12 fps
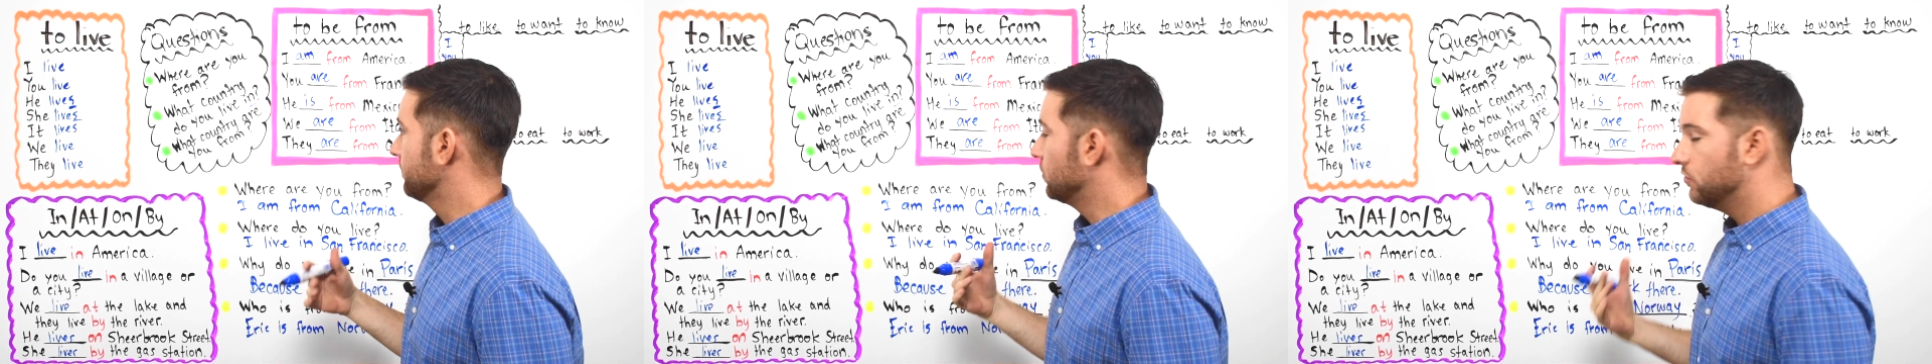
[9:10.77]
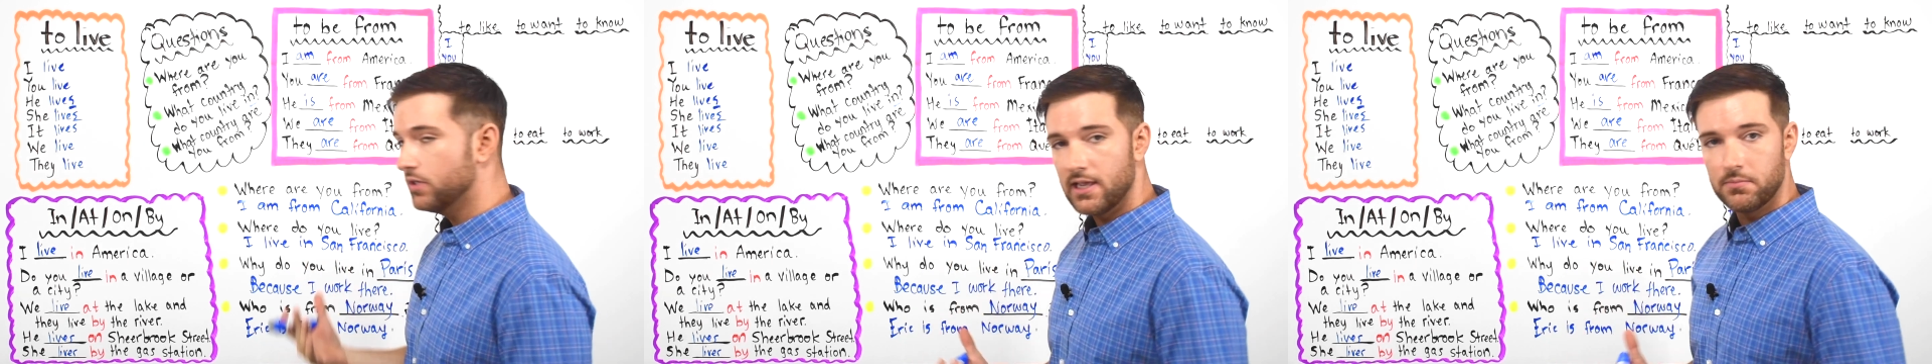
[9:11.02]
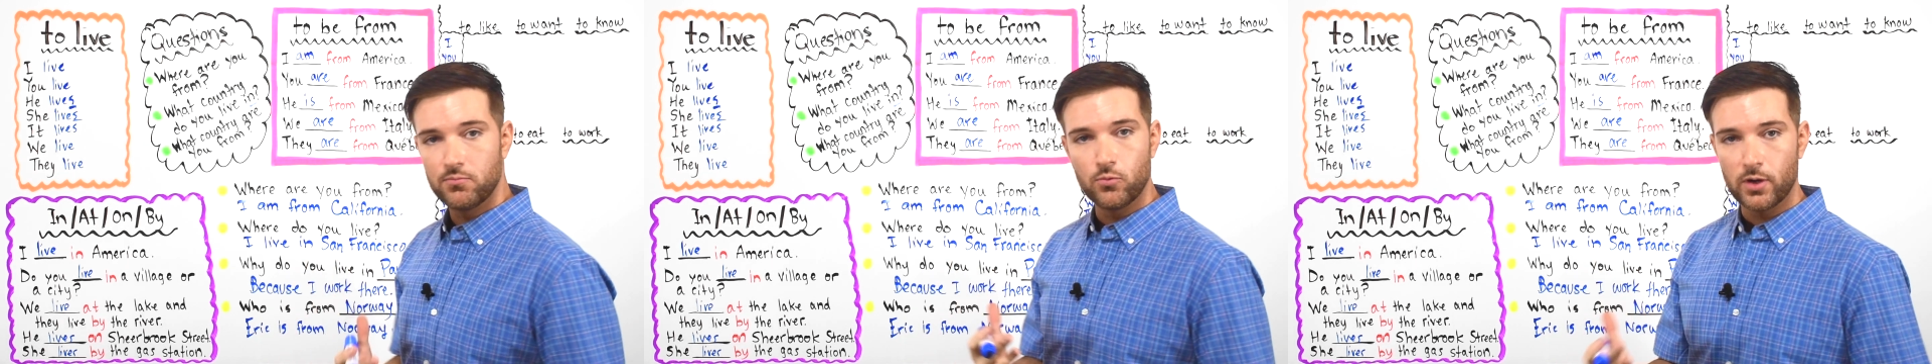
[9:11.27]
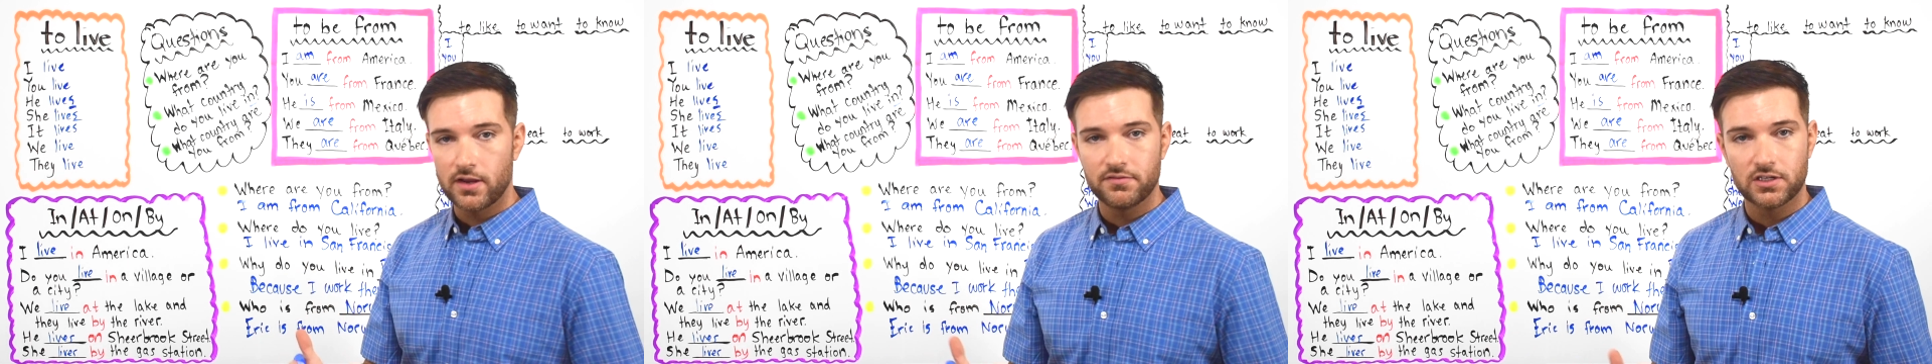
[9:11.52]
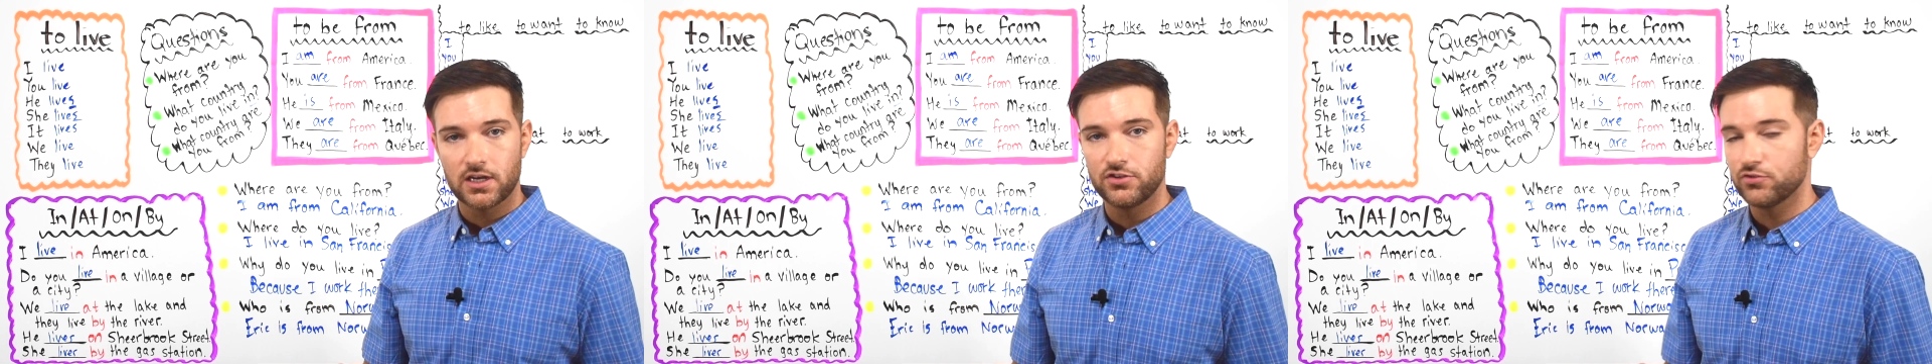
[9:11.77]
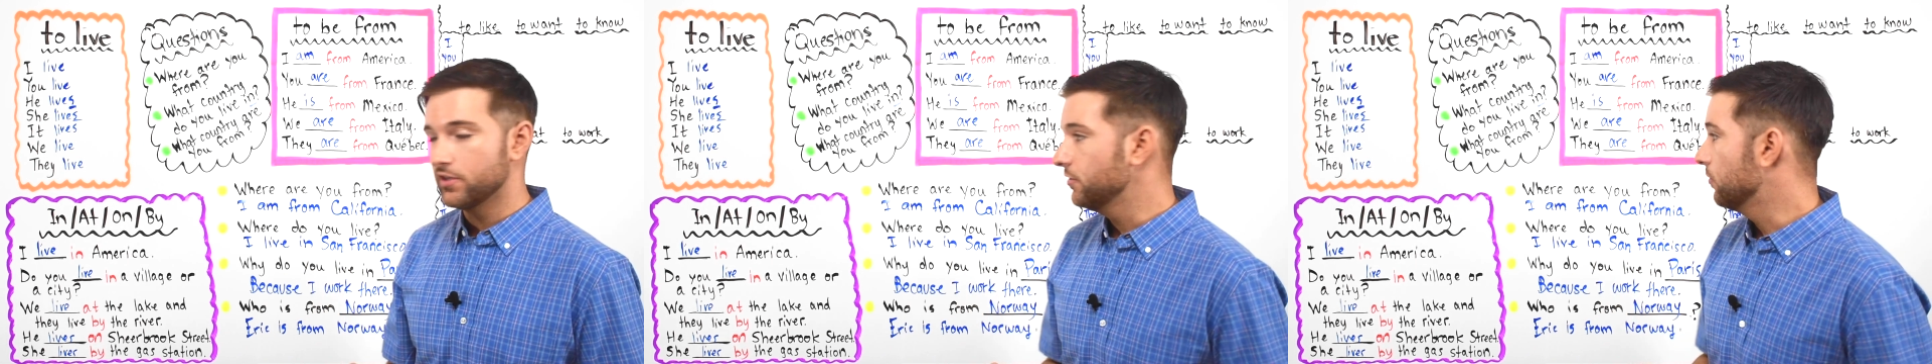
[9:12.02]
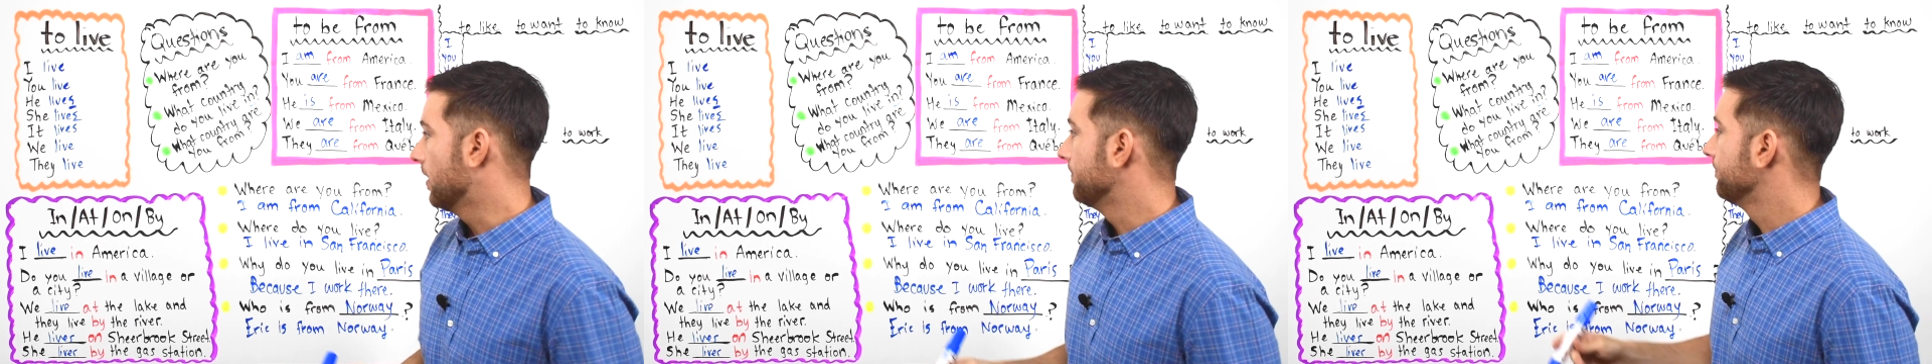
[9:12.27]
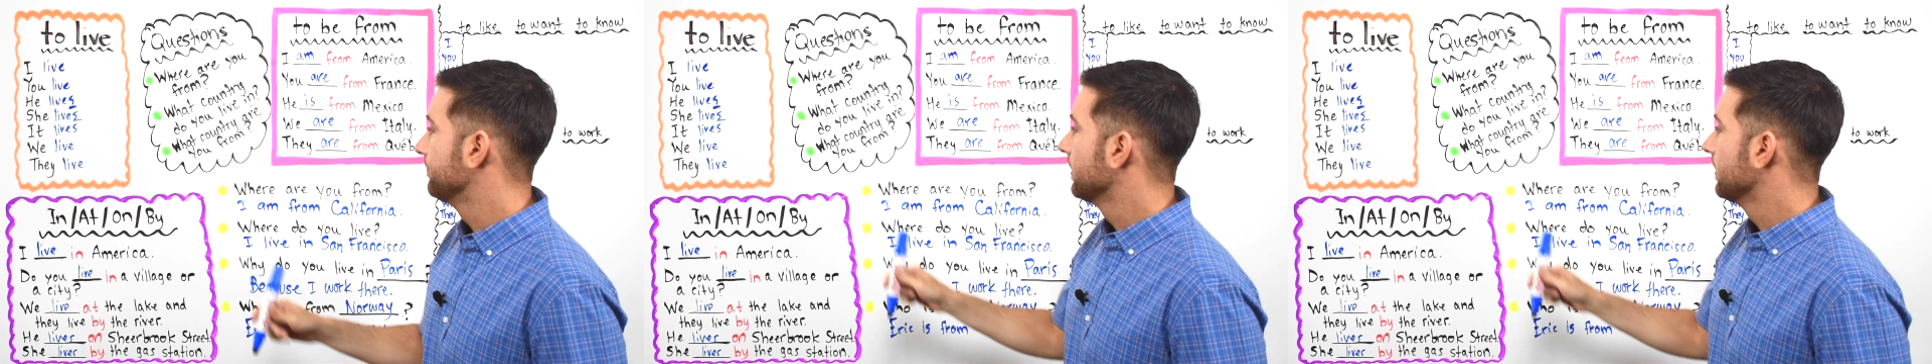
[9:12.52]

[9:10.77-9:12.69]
You name whatever country you want.